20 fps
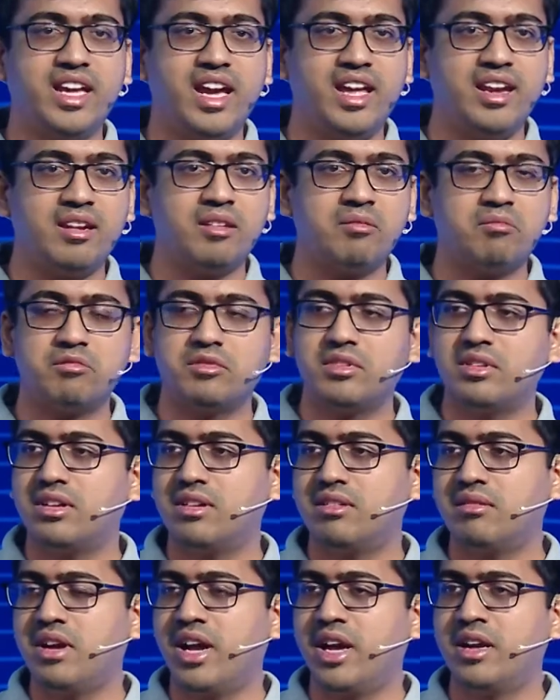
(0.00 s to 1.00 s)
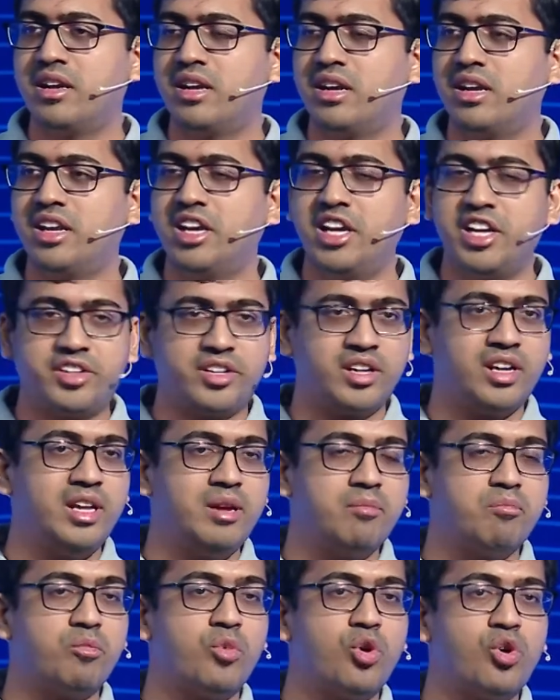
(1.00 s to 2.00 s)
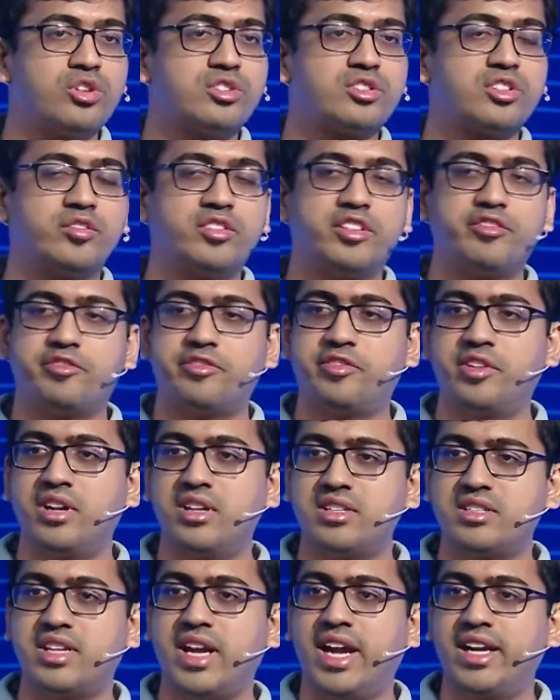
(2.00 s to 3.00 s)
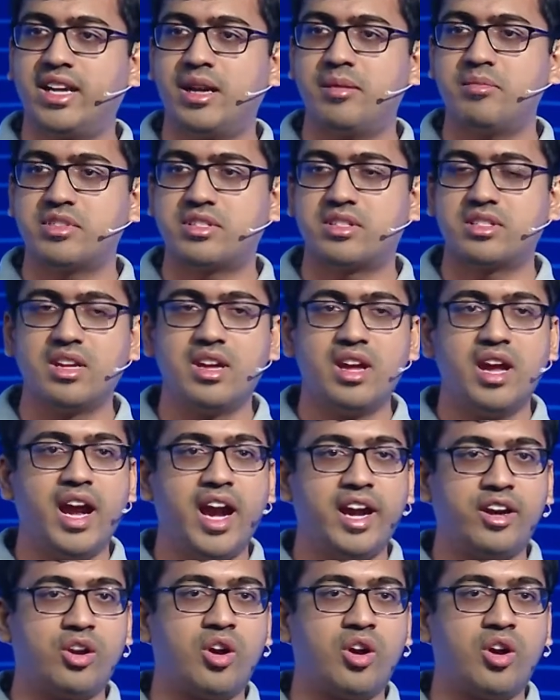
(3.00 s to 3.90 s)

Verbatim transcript: And then, and literally most of the first attempts